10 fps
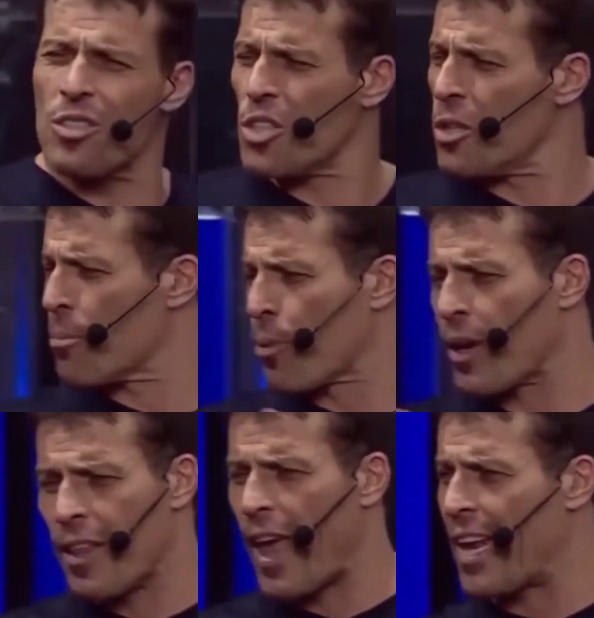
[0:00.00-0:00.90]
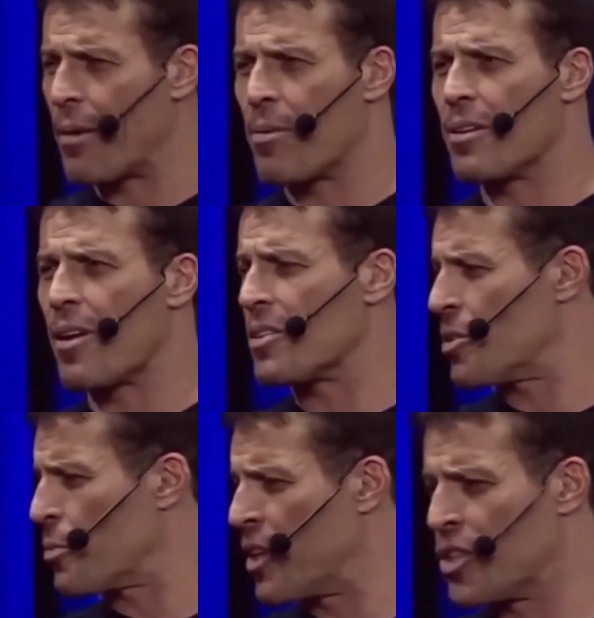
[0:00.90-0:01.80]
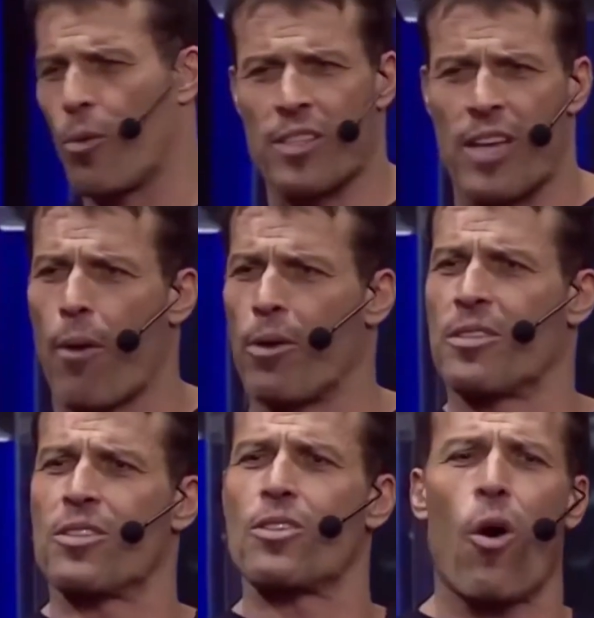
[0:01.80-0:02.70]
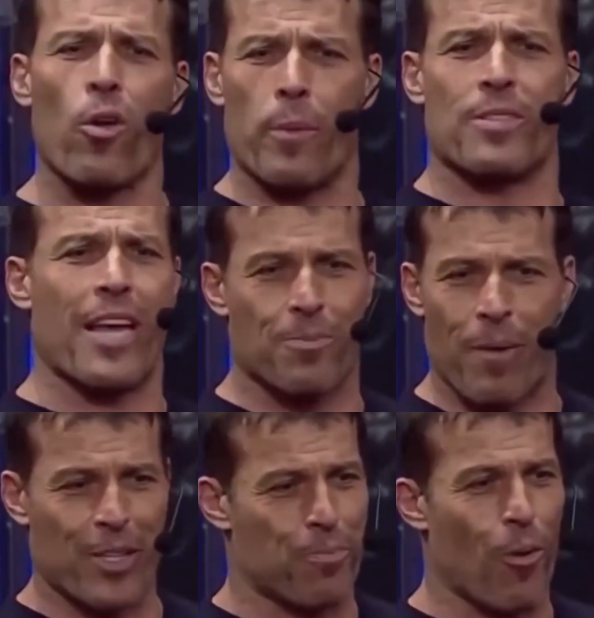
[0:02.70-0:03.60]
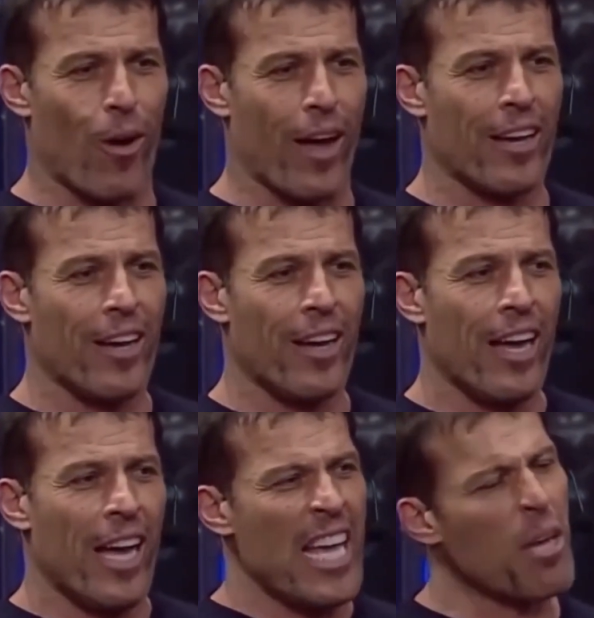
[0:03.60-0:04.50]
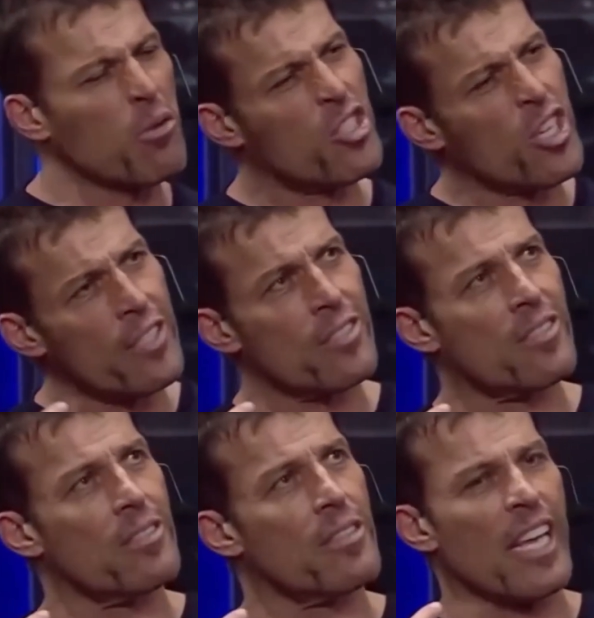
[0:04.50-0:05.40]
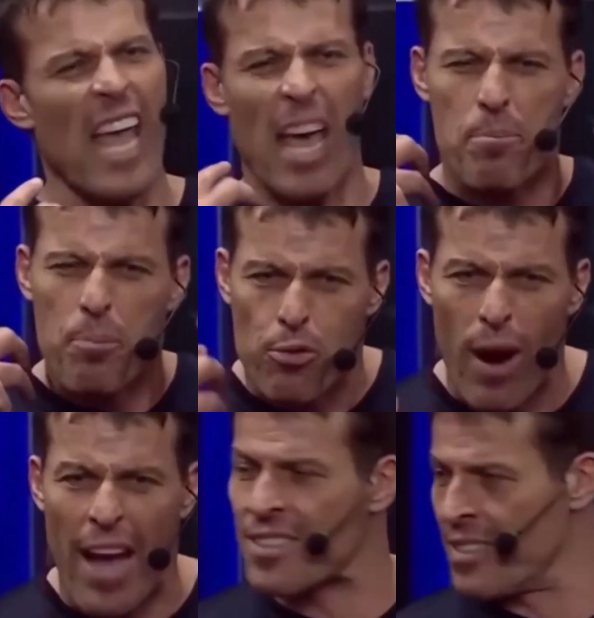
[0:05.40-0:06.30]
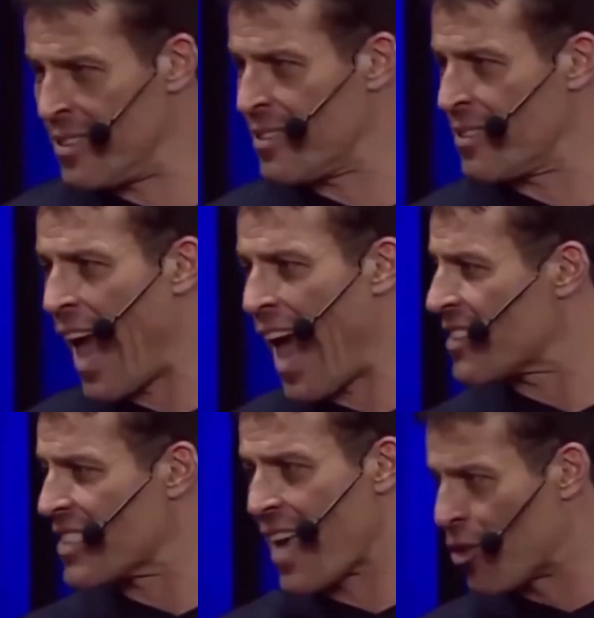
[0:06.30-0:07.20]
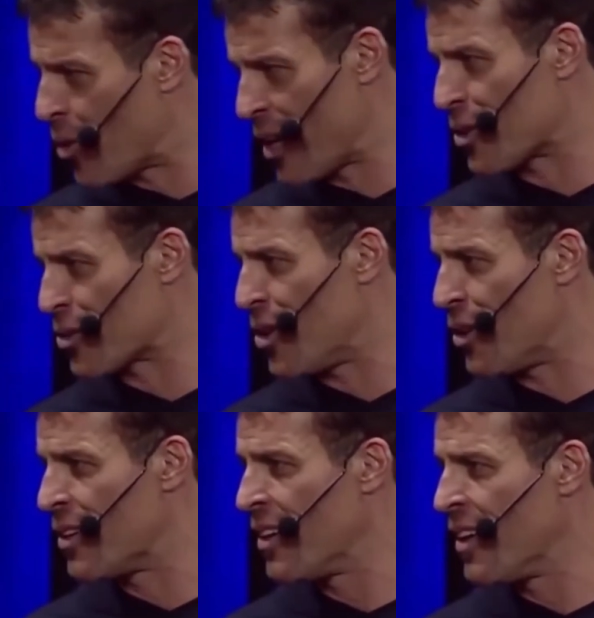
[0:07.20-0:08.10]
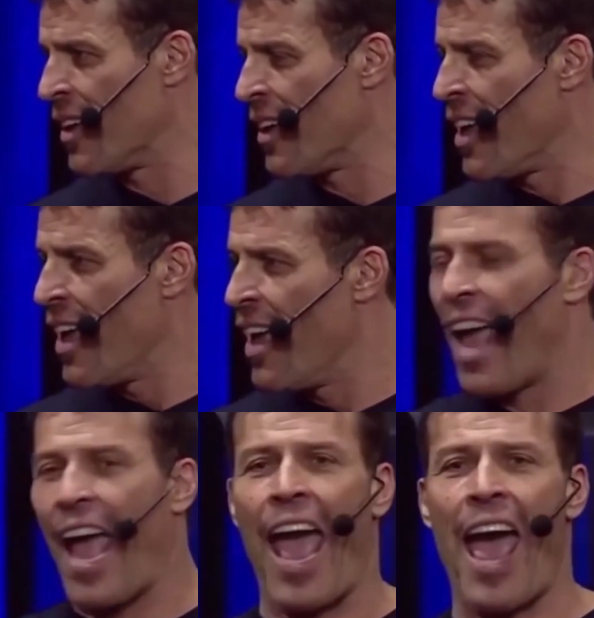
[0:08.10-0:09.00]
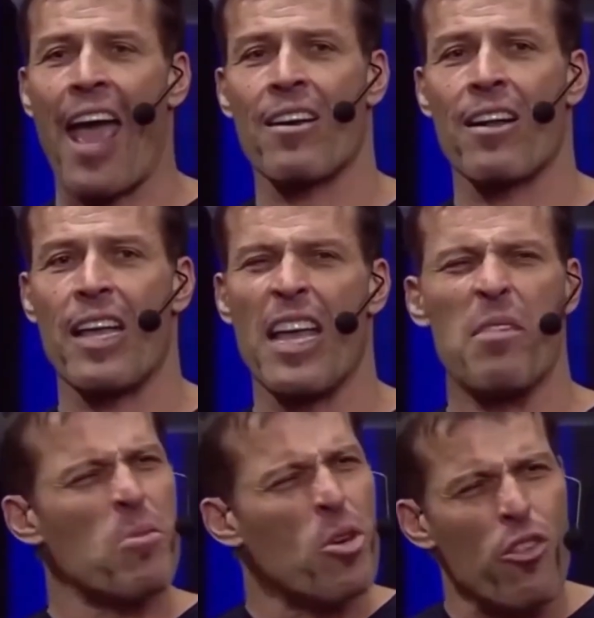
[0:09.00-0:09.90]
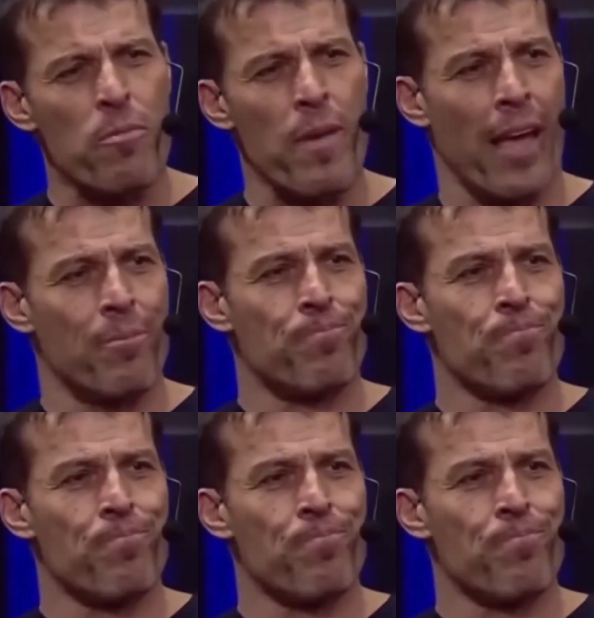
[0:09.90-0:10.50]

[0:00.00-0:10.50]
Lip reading: she was a pretty lady, but as pretty as she was, I was totally obsessed by this boy. He had presence at 7 or 8 years old. And it moved me.